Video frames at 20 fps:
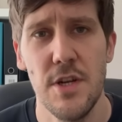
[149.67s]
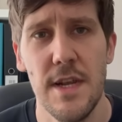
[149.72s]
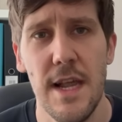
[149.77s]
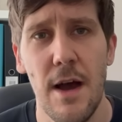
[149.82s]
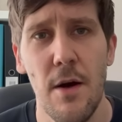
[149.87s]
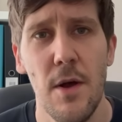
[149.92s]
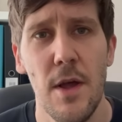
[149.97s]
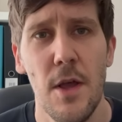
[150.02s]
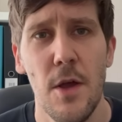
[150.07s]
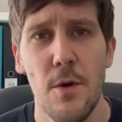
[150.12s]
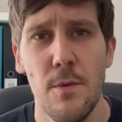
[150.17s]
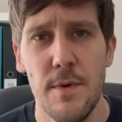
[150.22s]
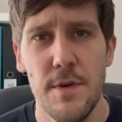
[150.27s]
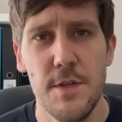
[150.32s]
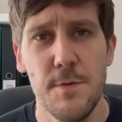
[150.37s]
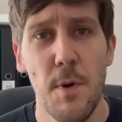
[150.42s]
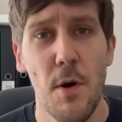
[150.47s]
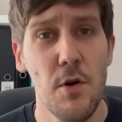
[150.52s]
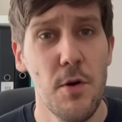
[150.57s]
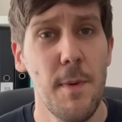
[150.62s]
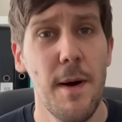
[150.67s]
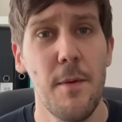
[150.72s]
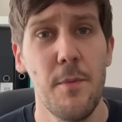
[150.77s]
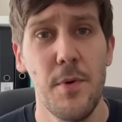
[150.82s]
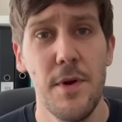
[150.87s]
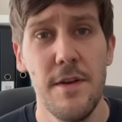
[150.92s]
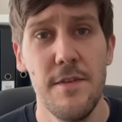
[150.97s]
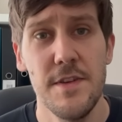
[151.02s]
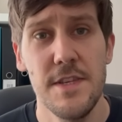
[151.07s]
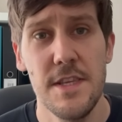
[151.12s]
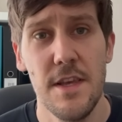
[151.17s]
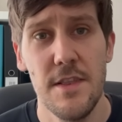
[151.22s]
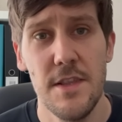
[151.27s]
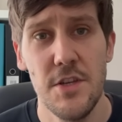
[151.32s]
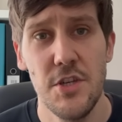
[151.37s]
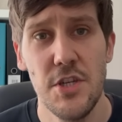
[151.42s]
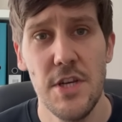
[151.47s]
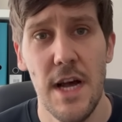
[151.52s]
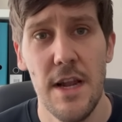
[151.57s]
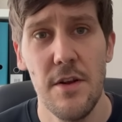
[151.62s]
Now, we spoke about previously on this
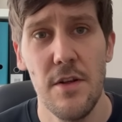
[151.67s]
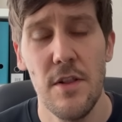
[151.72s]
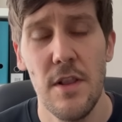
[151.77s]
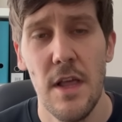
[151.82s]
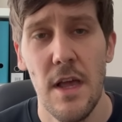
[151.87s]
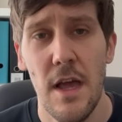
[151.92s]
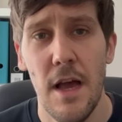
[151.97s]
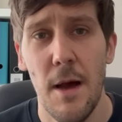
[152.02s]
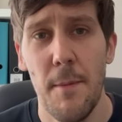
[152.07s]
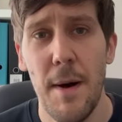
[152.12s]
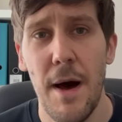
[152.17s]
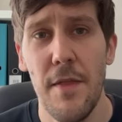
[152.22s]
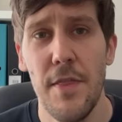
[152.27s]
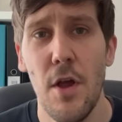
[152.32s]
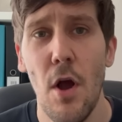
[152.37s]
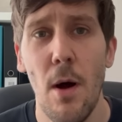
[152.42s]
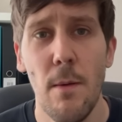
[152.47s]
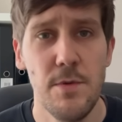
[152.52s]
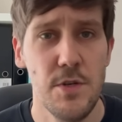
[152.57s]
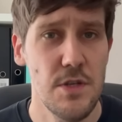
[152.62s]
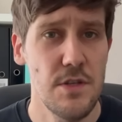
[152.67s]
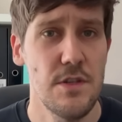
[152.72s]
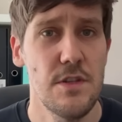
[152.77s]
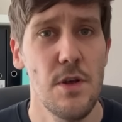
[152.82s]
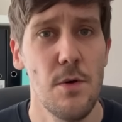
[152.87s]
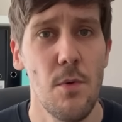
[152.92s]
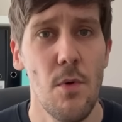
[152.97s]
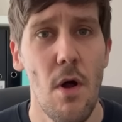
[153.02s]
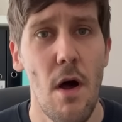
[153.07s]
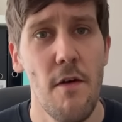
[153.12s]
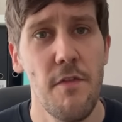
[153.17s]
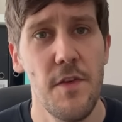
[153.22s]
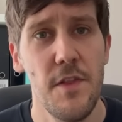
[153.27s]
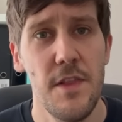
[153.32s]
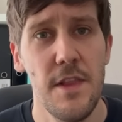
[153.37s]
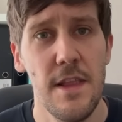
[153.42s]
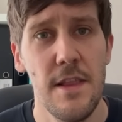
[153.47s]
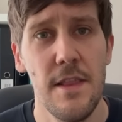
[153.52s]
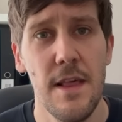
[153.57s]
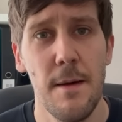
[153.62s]
channel about the options that were offered
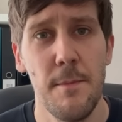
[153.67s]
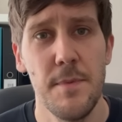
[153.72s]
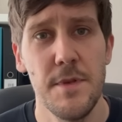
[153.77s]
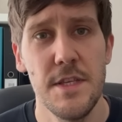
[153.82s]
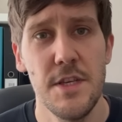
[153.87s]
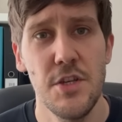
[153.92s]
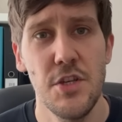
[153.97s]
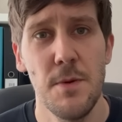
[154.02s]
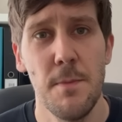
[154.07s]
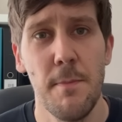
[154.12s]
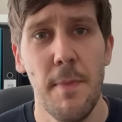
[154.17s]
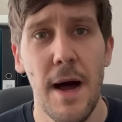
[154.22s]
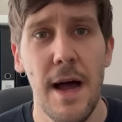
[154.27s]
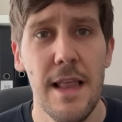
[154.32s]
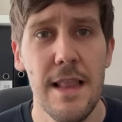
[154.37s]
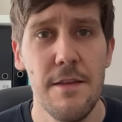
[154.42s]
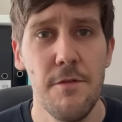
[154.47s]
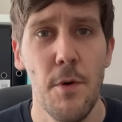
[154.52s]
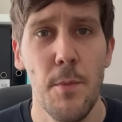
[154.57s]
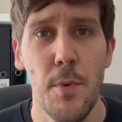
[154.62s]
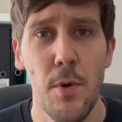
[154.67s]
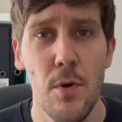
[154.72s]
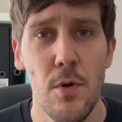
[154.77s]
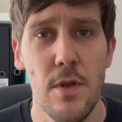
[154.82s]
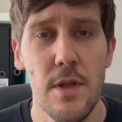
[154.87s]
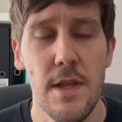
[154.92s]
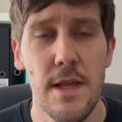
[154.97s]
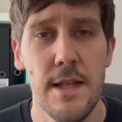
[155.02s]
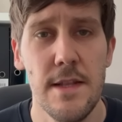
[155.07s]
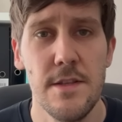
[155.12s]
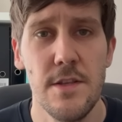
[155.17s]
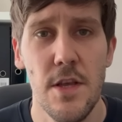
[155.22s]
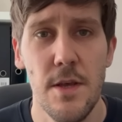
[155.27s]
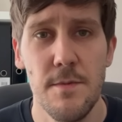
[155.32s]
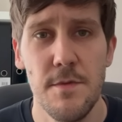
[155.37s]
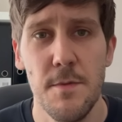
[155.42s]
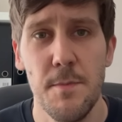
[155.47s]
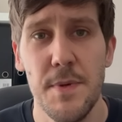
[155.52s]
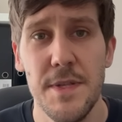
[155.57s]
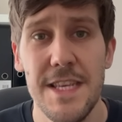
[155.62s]
in that position by Liverpool in
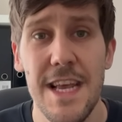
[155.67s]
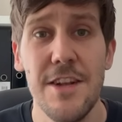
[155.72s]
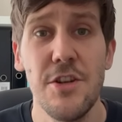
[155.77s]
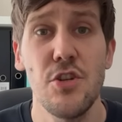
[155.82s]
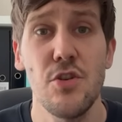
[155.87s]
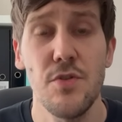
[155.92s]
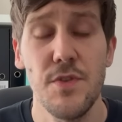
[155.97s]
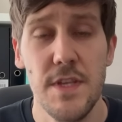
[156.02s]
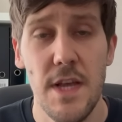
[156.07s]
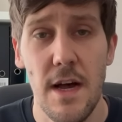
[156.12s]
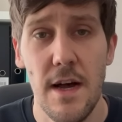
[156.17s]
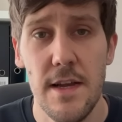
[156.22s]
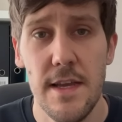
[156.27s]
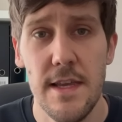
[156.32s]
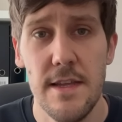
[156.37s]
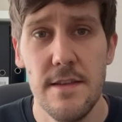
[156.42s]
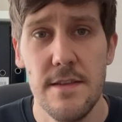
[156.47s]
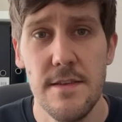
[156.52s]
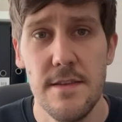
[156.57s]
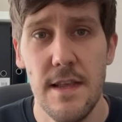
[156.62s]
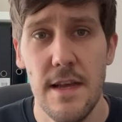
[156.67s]
terms of potential targets.